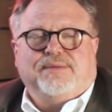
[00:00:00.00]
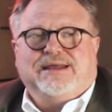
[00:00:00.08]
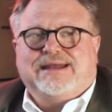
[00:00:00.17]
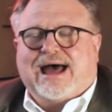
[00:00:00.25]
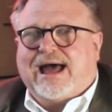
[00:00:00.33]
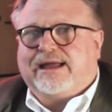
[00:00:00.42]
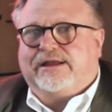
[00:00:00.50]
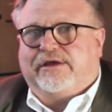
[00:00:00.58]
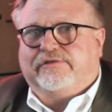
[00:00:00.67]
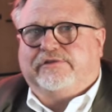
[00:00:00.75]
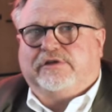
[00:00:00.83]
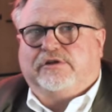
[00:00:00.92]

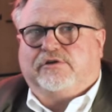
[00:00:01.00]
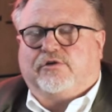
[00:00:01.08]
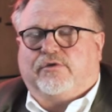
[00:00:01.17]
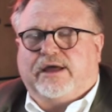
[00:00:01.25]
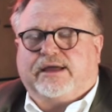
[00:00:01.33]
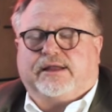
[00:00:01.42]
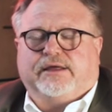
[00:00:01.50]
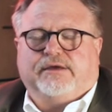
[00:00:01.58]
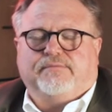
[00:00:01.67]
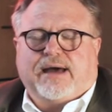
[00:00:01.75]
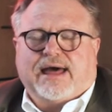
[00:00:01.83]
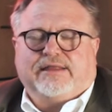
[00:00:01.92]
diagnosed incorrectly
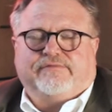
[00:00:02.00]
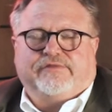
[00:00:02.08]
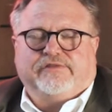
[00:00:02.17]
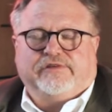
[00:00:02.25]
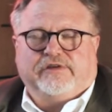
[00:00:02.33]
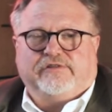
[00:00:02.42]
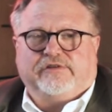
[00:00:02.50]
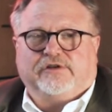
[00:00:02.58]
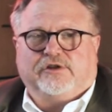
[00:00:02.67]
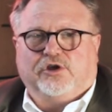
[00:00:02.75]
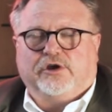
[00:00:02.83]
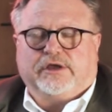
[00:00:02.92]
by the
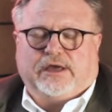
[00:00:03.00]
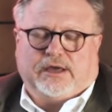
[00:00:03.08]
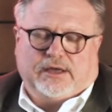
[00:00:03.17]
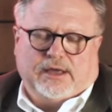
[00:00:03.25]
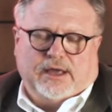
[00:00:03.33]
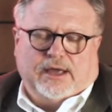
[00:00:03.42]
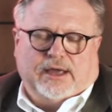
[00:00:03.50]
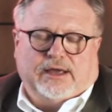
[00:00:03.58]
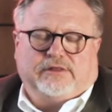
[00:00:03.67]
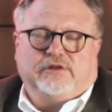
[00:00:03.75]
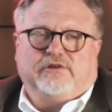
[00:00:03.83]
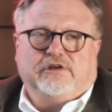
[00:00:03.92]
physician looking
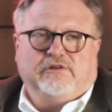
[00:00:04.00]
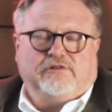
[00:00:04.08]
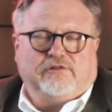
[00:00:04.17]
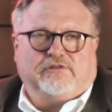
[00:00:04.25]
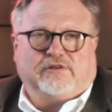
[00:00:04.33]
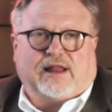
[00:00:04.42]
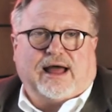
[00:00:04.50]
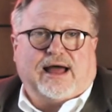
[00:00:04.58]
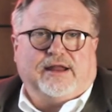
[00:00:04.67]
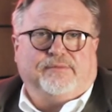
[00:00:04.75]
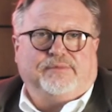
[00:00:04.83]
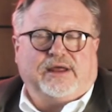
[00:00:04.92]
at the tissue
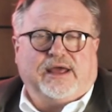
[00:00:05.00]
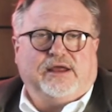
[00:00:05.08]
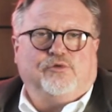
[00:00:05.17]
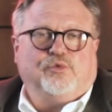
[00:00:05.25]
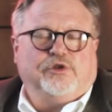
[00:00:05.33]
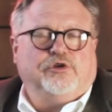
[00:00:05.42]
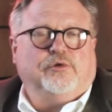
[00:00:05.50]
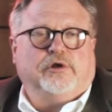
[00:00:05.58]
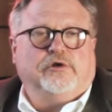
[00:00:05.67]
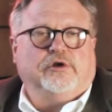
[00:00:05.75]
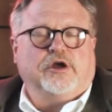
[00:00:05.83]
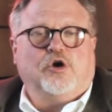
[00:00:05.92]
slide obtained when you
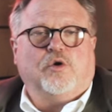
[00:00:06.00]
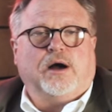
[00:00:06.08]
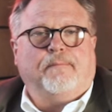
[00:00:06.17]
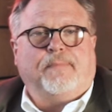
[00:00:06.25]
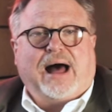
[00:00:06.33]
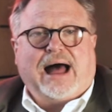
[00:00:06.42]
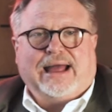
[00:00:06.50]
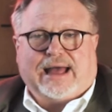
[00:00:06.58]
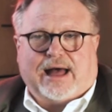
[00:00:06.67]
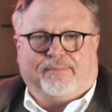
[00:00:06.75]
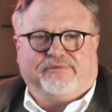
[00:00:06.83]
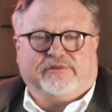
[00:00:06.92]
undergo a
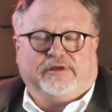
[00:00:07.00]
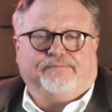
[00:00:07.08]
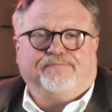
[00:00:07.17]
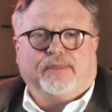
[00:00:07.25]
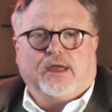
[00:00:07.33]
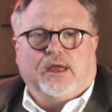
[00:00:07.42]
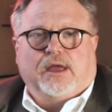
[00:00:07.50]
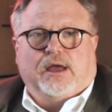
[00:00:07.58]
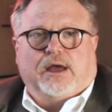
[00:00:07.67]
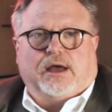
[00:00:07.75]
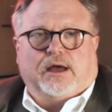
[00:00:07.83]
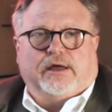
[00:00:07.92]
biopsy.
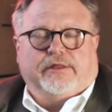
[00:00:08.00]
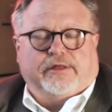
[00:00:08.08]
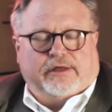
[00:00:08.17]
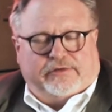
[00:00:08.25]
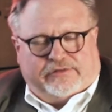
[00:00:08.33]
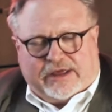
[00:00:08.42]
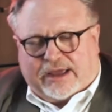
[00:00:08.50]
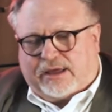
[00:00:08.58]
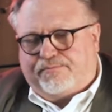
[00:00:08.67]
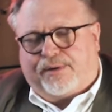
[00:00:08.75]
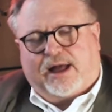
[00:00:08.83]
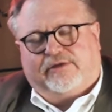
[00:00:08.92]
A
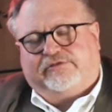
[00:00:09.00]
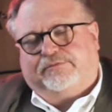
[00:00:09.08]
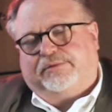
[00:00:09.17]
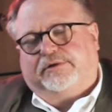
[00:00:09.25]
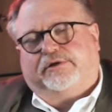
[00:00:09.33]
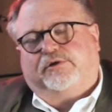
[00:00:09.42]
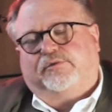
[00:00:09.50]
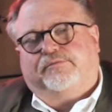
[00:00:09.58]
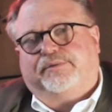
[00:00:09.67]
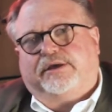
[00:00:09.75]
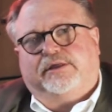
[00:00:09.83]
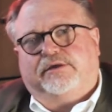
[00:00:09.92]
second possibility
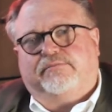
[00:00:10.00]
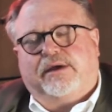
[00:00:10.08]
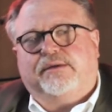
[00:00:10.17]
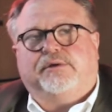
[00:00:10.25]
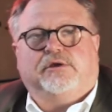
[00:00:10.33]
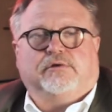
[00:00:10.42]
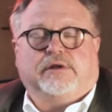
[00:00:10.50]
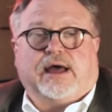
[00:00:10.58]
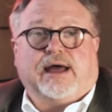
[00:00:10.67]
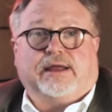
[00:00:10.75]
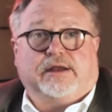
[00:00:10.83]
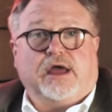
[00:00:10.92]
would be that maybe you're
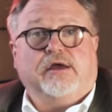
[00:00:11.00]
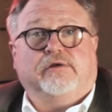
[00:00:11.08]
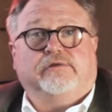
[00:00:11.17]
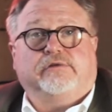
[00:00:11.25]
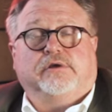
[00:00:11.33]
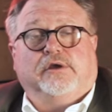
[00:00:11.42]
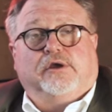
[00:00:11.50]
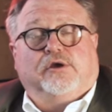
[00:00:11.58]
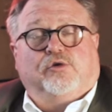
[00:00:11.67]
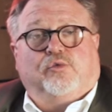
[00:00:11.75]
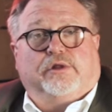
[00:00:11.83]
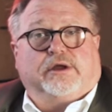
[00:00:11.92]
diagnosed
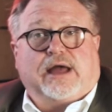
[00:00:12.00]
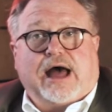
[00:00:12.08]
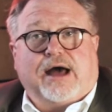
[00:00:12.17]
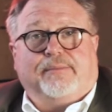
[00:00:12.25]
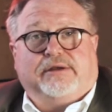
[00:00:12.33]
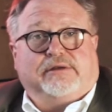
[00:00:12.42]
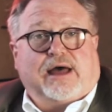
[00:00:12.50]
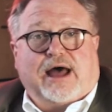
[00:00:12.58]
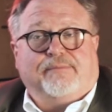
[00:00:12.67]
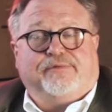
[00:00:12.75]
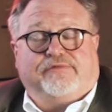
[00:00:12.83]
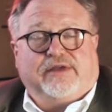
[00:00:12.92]
with a common
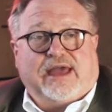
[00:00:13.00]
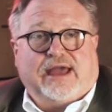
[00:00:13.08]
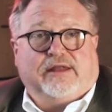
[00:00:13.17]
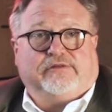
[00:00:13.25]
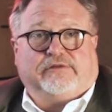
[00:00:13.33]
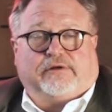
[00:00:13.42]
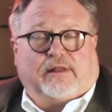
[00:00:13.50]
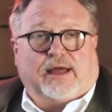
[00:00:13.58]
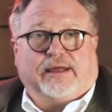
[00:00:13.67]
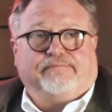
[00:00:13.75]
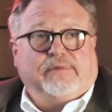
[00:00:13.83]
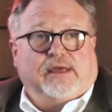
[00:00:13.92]
type of cancer,
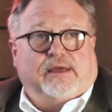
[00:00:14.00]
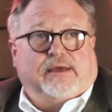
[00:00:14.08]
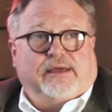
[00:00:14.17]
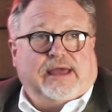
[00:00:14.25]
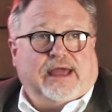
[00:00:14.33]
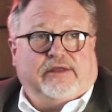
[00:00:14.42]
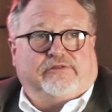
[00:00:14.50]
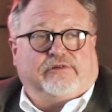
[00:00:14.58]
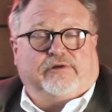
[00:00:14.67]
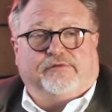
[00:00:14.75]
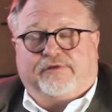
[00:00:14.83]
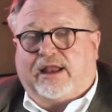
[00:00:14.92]
like
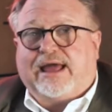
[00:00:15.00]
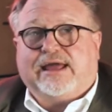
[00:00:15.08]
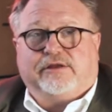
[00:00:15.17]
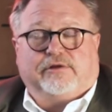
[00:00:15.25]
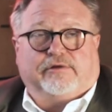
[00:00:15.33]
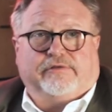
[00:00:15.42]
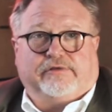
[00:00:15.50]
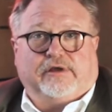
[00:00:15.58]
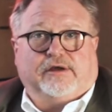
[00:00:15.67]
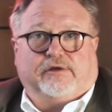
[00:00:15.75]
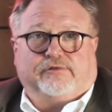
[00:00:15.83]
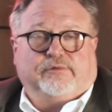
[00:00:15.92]
cancer of glandular
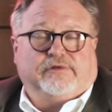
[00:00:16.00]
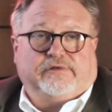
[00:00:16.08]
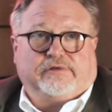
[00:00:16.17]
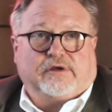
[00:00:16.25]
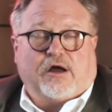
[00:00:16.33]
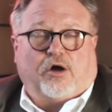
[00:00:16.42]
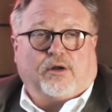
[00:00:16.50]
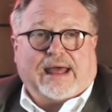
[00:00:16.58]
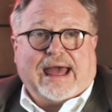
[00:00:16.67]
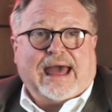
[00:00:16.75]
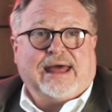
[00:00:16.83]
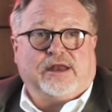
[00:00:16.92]
cells, which is
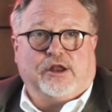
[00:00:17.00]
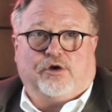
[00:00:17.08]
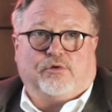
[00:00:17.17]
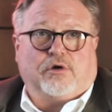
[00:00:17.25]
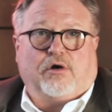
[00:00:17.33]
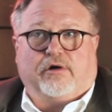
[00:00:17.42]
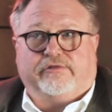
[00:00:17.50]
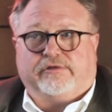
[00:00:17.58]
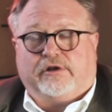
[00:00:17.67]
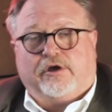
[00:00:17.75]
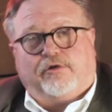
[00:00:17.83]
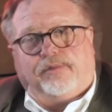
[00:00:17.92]
called
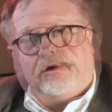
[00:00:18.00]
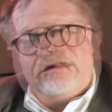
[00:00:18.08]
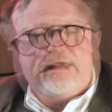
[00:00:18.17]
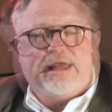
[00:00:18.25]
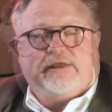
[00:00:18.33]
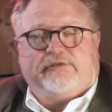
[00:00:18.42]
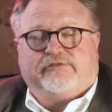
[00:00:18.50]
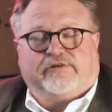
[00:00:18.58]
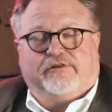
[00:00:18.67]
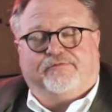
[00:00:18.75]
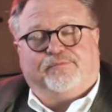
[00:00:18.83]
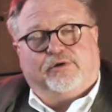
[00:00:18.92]
adenocarcinoma,
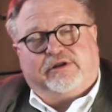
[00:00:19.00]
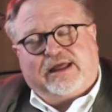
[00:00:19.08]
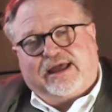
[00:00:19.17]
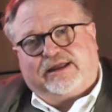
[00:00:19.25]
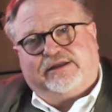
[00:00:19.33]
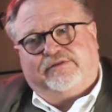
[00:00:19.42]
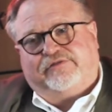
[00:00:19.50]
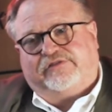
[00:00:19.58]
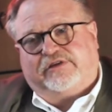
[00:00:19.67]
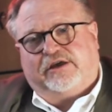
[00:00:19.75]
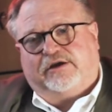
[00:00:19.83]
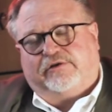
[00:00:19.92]
cancer of protective
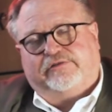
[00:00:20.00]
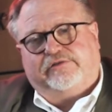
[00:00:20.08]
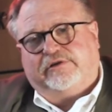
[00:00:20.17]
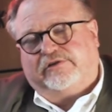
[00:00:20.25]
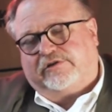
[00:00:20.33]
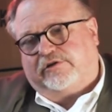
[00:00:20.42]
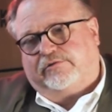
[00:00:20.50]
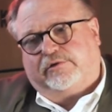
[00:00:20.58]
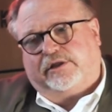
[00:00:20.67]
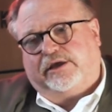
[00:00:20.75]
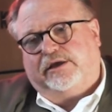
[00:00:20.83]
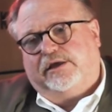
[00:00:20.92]
cells that
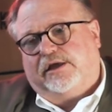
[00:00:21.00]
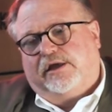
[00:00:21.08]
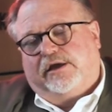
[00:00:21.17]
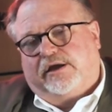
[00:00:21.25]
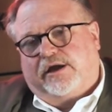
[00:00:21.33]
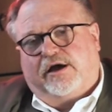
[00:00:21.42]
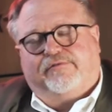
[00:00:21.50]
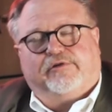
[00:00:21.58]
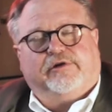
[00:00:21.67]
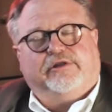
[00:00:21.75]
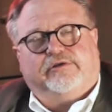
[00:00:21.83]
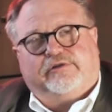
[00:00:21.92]
generally
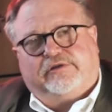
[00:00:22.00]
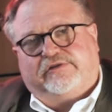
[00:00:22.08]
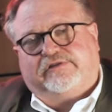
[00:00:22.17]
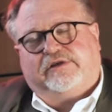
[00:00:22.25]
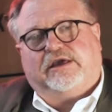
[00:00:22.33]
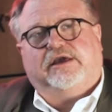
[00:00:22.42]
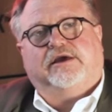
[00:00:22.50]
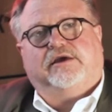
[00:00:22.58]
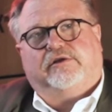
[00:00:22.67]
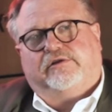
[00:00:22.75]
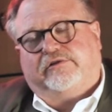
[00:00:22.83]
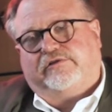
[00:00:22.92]
cover either the
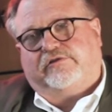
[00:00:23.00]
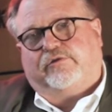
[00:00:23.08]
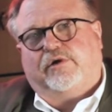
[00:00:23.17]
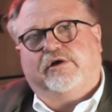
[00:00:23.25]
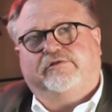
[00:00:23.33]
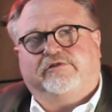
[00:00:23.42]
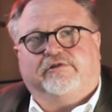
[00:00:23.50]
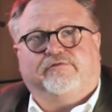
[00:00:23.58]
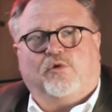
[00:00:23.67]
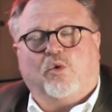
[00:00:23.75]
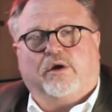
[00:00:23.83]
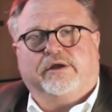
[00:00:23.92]
skin or the serosa of
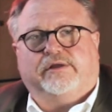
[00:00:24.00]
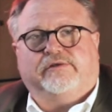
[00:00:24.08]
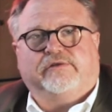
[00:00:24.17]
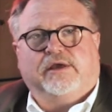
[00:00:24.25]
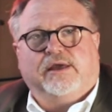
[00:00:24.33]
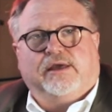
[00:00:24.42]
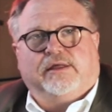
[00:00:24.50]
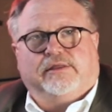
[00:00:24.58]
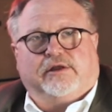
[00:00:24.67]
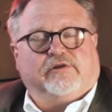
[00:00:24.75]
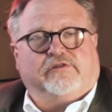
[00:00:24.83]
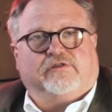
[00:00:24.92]
organs
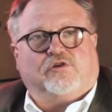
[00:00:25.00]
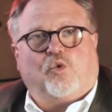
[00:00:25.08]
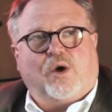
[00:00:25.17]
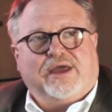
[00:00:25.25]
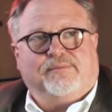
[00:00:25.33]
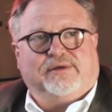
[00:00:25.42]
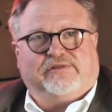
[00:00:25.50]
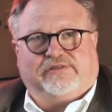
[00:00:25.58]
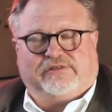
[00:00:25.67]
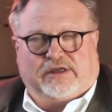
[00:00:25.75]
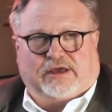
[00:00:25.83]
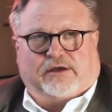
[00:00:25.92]
that are
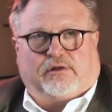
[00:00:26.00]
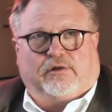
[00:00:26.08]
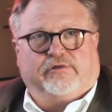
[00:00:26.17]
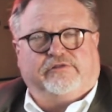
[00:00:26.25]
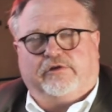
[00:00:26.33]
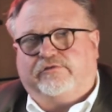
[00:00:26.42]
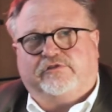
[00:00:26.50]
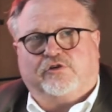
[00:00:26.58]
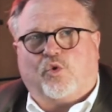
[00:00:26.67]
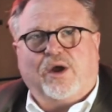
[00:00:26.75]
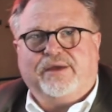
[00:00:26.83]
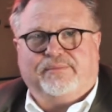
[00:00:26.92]
squamous cell, or so
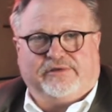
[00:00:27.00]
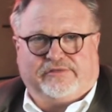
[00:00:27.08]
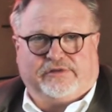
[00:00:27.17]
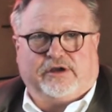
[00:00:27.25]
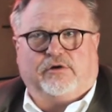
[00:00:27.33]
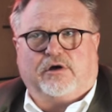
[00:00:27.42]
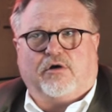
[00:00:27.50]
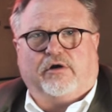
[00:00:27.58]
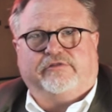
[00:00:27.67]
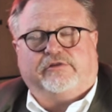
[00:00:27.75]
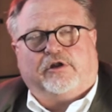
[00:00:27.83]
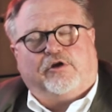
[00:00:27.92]
squamous cell
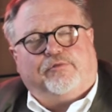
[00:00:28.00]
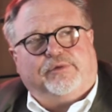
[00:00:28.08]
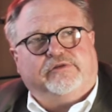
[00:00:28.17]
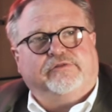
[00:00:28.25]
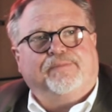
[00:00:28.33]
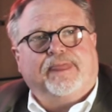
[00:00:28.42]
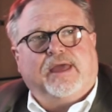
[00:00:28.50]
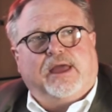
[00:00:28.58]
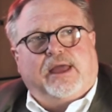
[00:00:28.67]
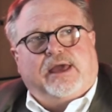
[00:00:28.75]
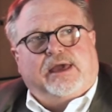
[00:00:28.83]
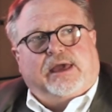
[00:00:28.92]
carcinomas.
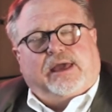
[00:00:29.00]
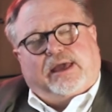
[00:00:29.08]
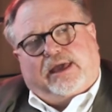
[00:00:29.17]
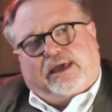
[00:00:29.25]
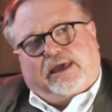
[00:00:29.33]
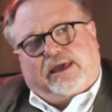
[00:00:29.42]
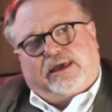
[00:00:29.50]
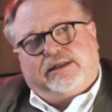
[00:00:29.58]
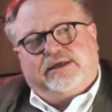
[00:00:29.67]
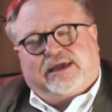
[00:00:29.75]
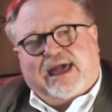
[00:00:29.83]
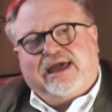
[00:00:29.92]
In
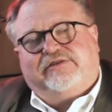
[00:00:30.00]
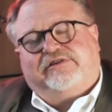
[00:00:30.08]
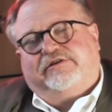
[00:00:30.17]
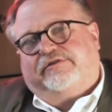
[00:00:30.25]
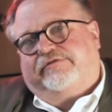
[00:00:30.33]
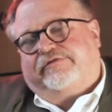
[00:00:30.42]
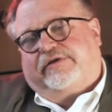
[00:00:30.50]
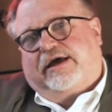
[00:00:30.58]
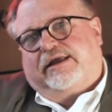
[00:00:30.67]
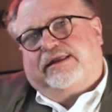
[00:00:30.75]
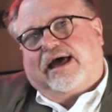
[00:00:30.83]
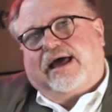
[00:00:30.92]
the case of
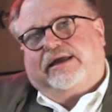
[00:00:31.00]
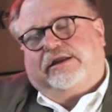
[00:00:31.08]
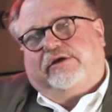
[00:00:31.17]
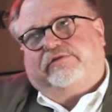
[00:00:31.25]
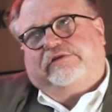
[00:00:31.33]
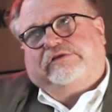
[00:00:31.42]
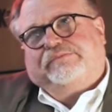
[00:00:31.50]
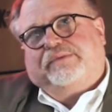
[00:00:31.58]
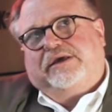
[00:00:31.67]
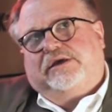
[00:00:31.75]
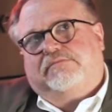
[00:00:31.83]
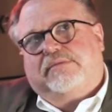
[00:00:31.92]
a diagnosis
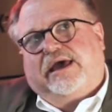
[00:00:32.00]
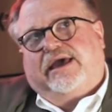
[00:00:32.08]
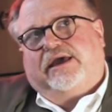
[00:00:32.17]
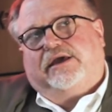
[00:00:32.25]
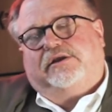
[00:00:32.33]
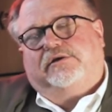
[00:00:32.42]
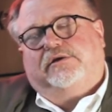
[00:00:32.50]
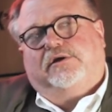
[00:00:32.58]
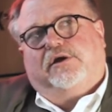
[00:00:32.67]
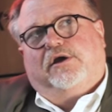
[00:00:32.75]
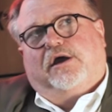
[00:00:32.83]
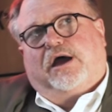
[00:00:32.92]
being made
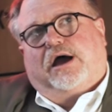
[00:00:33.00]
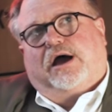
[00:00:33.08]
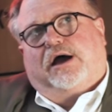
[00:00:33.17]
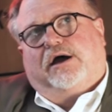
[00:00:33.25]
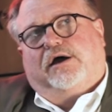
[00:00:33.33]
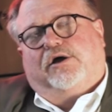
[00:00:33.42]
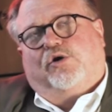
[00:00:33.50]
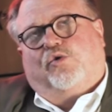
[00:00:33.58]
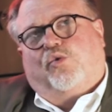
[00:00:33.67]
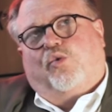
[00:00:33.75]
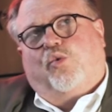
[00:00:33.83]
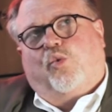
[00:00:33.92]

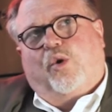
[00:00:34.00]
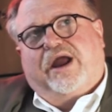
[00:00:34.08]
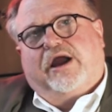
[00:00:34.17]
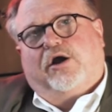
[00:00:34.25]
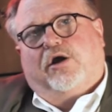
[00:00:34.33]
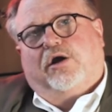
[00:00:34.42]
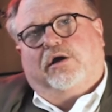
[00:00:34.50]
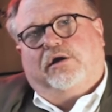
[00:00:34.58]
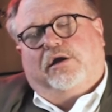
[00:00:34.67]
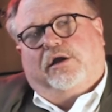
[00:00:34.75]
where